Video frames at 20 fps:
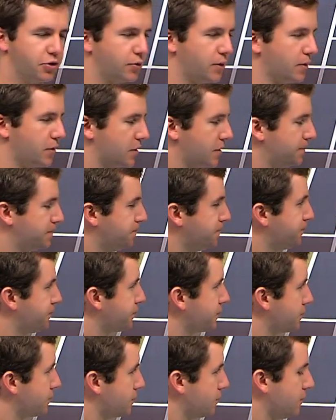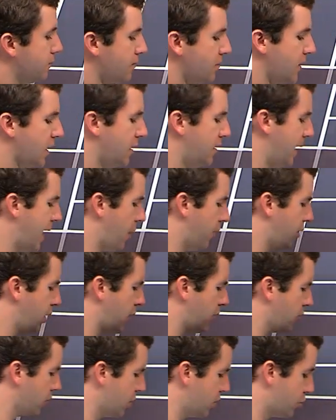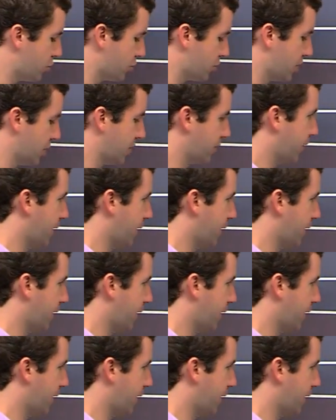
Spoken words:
strokes. Now, the other interesting